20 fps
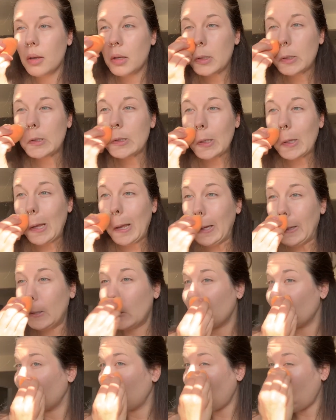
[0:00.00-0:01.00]
So that's
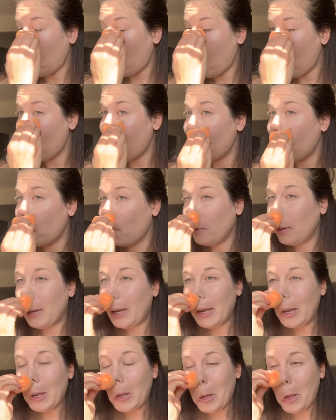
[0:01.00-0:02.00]
probably